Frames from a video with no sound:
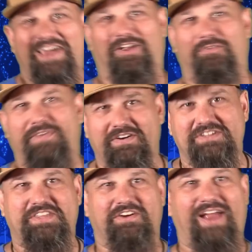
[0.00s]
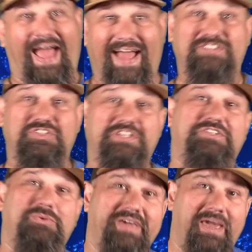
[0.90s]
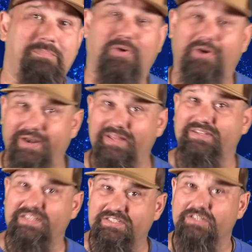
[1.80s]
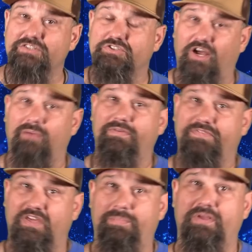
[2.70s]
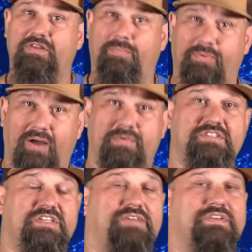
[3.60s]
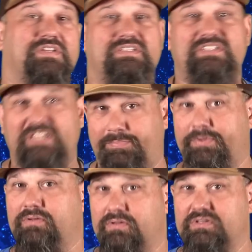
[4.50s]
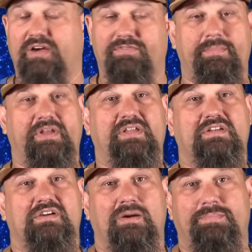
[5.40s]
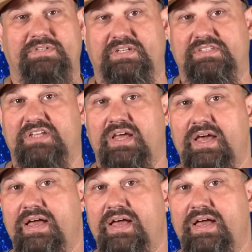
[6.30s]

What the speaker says: all fairness, they're actually doing a pretty decent job of keeping their promise, given typical government incompetence.